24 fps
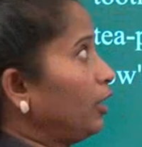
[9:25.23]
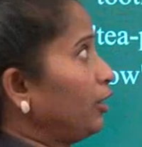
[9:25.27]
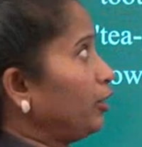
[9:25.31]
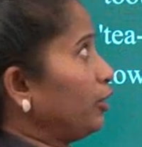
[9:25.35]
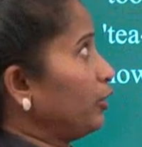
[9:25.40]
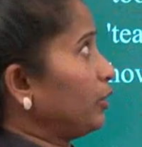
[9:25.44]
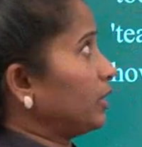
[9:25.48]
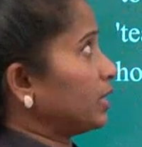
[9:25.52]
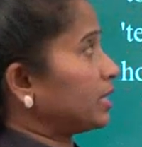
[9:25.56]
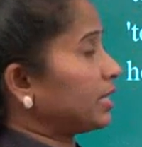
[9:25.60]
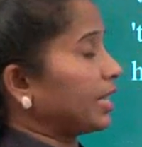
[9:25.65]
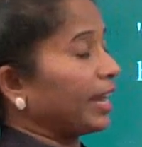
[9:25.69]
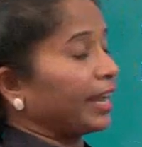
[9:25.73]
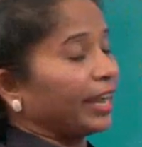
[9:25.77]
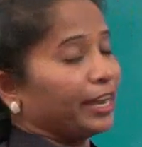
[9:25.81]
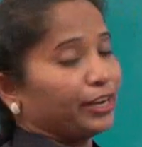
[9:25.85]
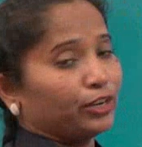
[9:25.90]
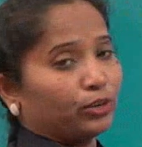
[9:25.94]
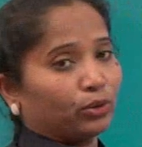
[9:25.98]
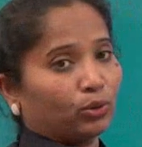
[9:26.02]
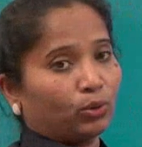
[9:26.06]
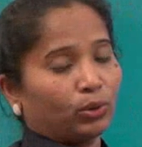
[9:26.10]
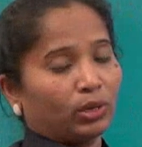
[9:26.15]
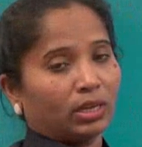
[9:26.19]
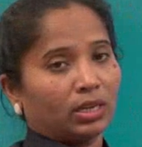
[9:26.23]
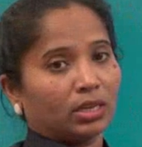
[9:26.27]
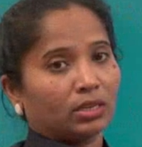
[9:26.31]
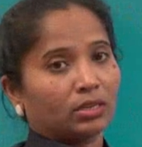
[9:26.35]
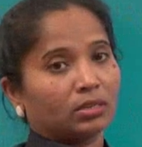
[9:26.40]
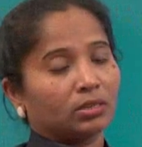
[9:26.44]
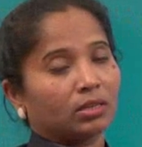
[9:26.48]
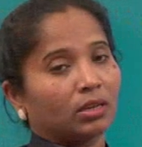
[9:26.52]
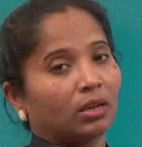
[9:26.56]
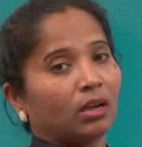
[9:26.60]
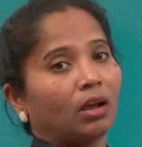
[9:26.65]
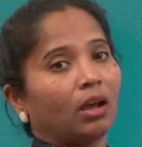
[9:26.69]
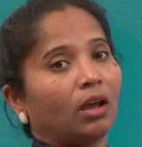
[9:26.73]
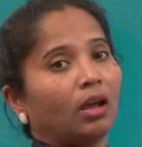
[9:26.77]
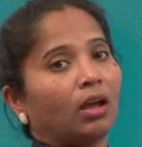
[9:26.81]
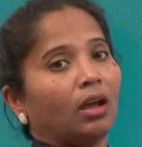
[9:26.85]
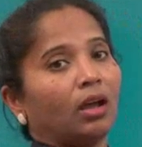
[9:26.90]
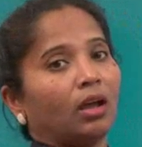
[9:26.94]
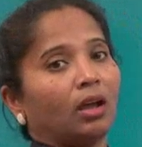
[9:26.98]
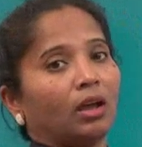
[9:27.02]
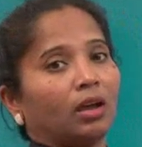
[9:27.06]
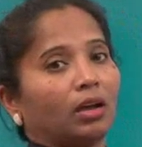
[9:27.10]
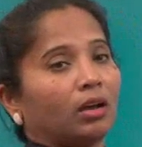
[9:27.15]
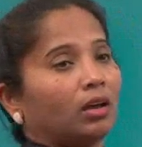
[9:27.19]
Now the second rule is
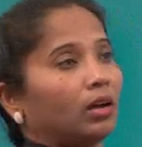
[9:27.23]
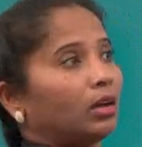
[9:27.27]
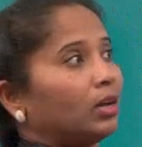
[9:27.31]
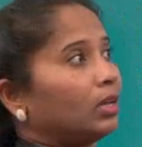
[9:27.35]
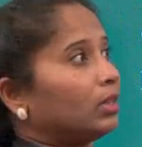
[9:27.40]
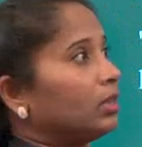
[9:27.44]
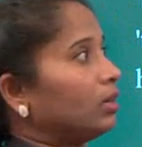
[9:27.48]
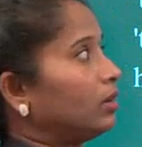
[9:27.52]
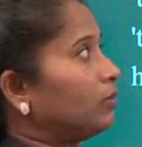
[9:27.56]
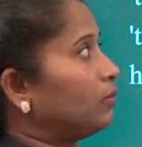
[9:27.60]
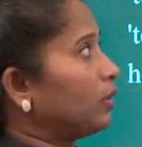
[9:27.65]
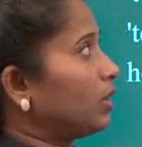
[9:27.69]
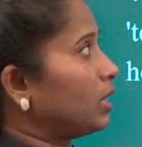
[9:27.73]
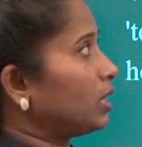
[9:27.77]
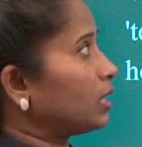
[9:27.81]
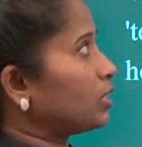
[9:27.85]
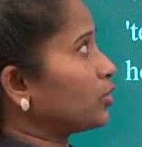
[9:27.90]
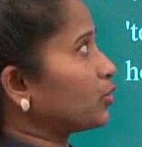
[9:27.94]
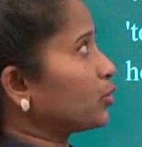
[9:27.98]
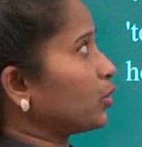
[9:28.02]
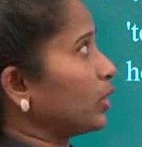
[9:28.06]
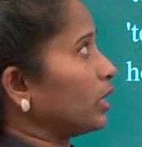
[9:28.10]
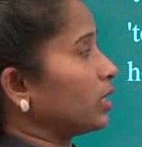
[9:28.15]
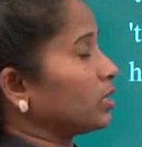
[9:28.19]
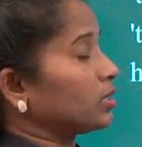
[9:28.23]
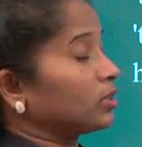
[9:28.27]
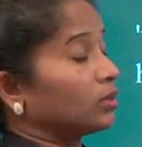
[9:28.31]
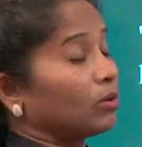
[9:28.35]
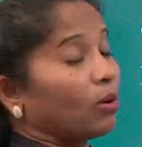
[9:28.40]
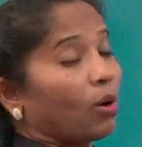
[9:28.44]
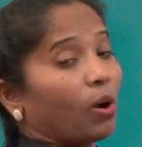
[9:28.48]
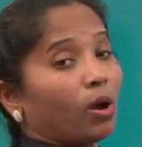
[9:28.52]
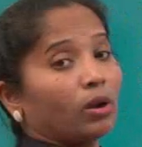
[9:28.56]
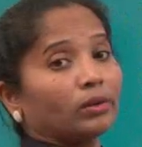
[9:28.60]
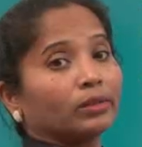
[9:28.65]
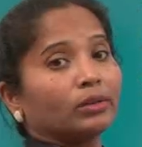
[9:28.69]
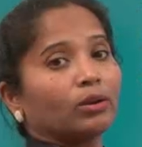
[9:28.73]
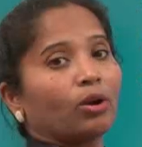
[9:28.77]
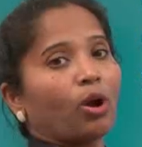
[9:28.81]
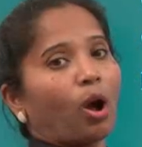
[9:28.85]
the word stress on